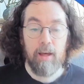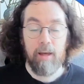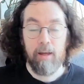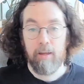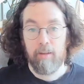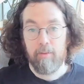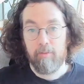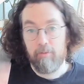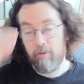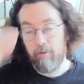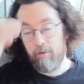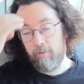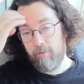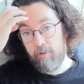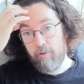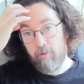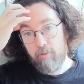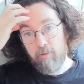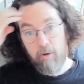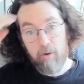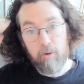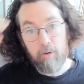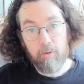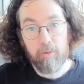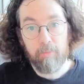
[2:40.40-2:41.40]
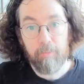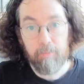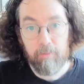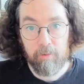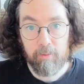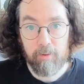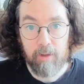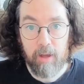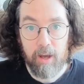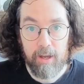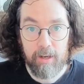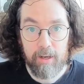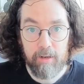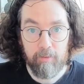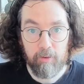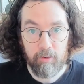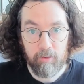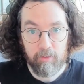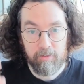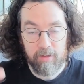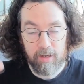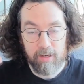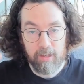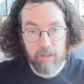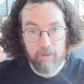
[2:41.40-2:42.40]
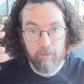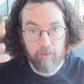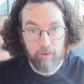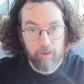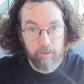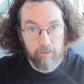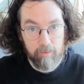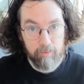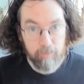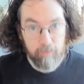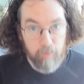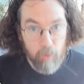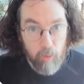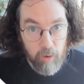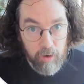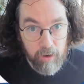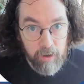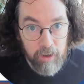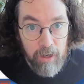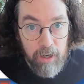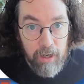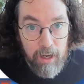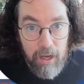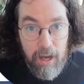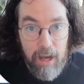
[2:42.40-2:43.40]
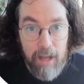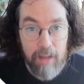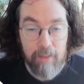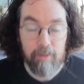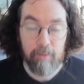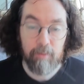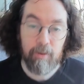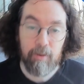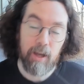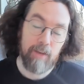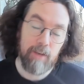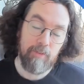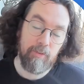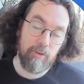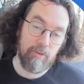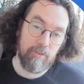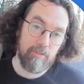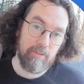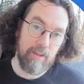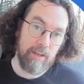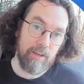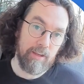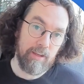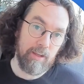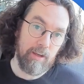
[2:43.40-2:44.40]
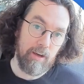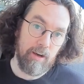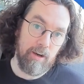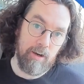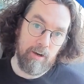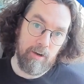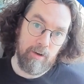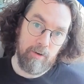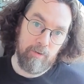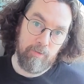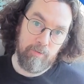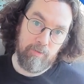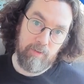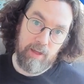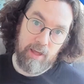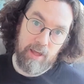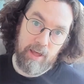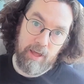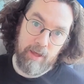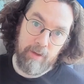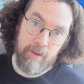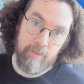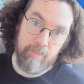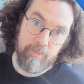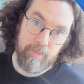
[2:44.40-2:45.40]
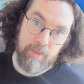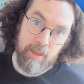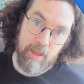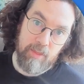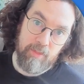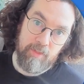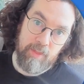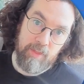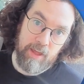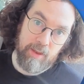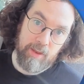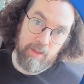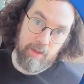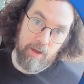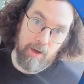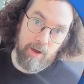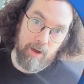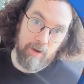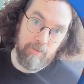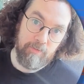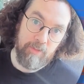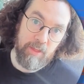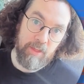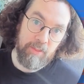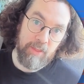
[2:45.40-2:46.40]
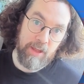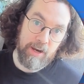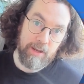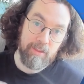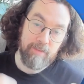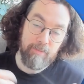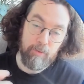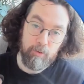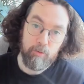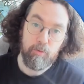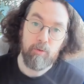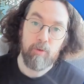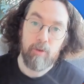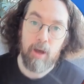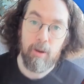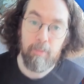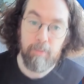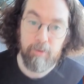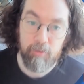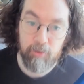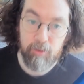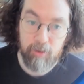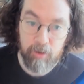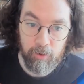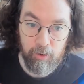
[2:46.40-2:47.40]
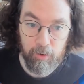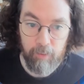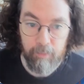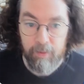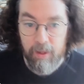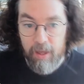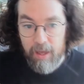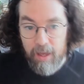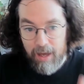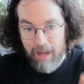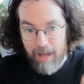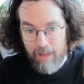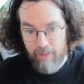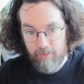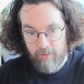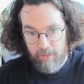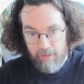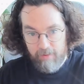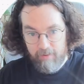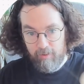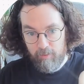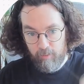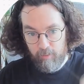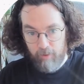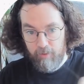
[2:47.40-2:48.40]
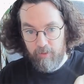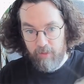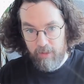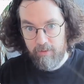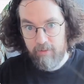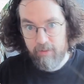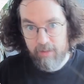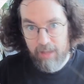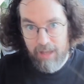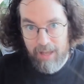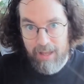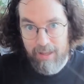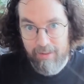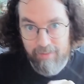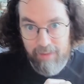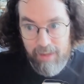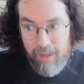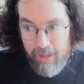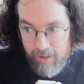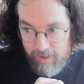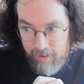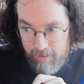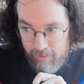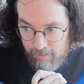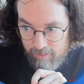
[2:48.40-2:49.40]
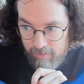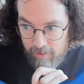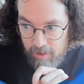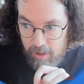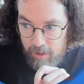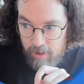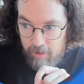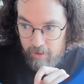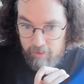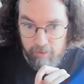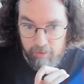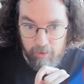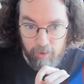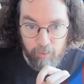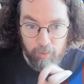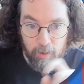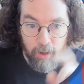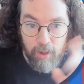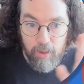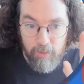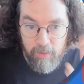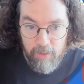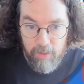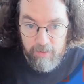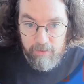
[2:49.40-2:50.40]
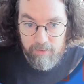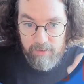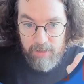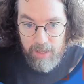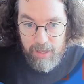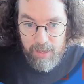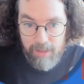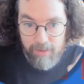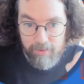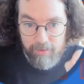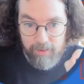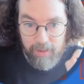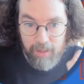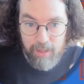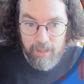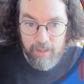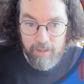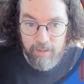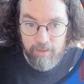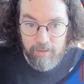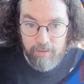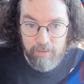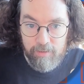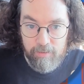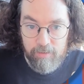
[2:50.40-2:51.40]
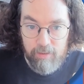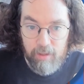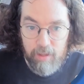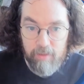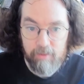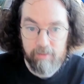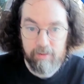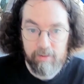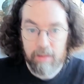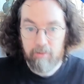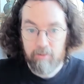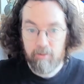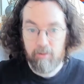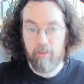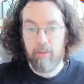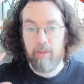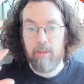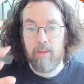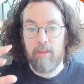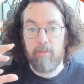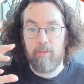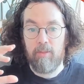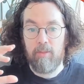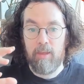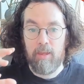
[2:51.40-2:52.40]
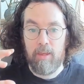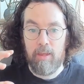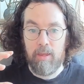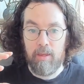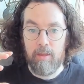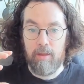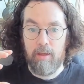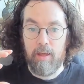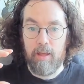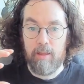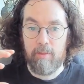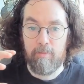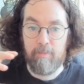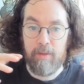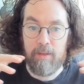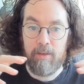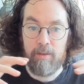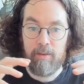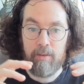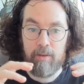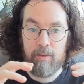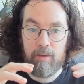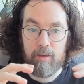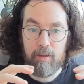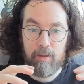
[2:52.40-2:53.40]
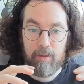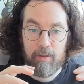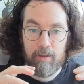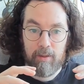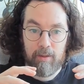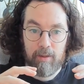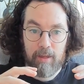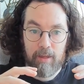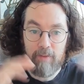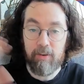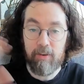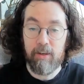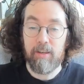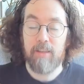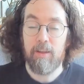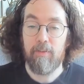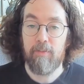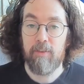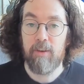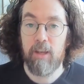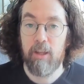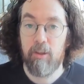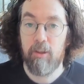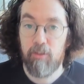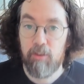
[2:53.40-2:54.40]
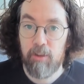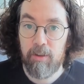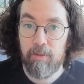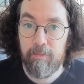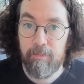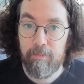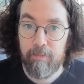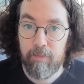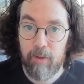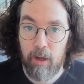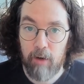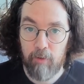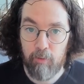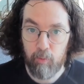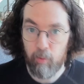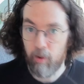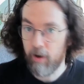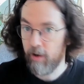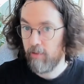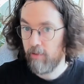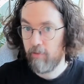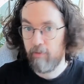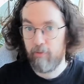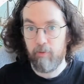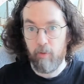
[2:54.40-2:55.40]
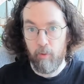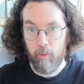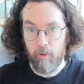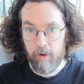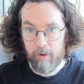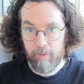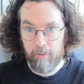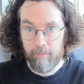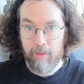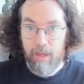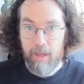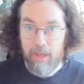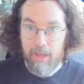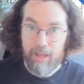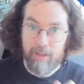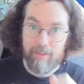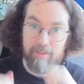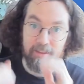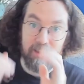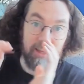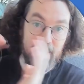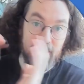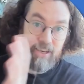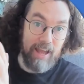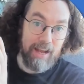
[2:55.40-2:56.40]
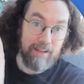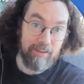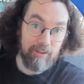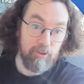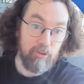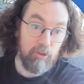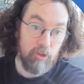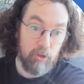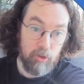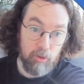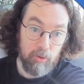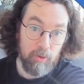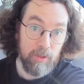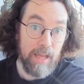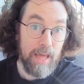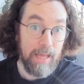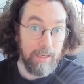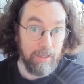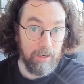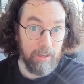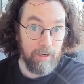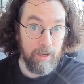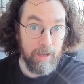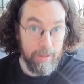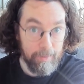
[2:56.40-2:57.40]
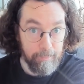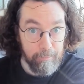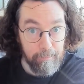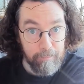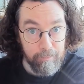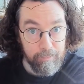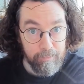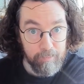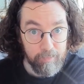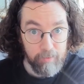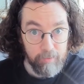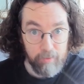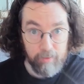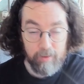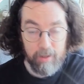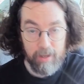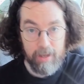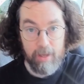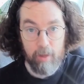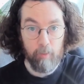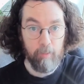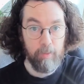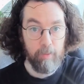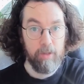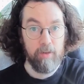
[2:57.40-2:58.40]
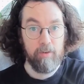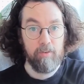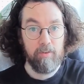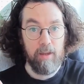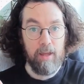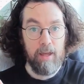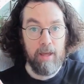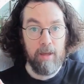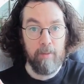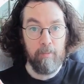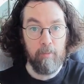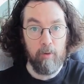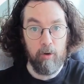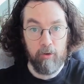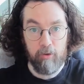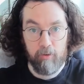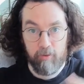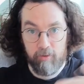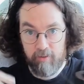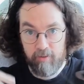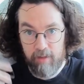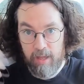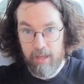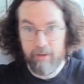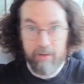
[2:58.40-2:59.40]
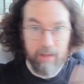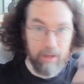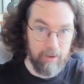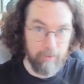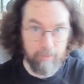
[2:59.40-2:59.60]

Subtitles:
sort of control, some kind of understanding of what it's for, and some kind of understanding of that it's supposed to accomplish a goal. And this is what this task is. So this task is essentially has been given a definition of what it's for. It's connected to an LLM to help it understand how to